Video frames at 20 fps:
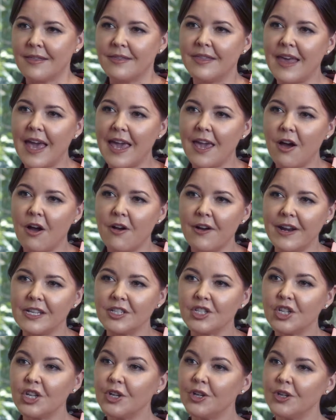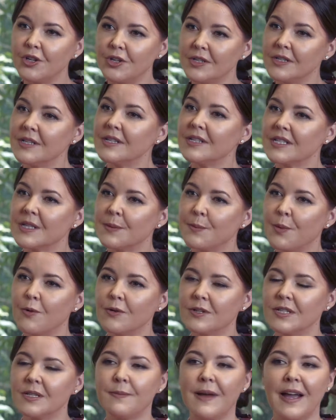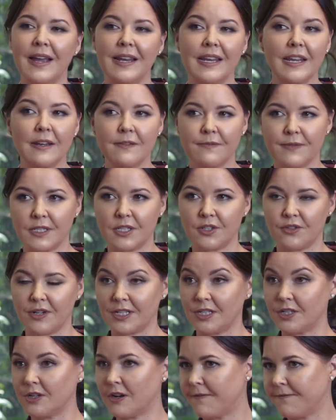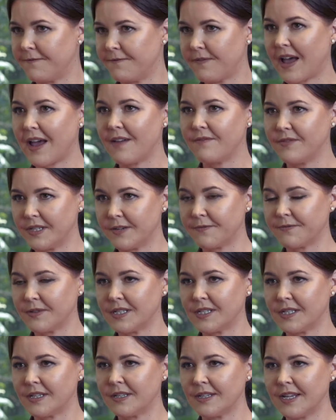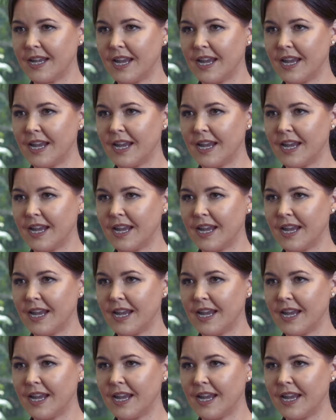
They are in turn supported by an infrastructure of 5 different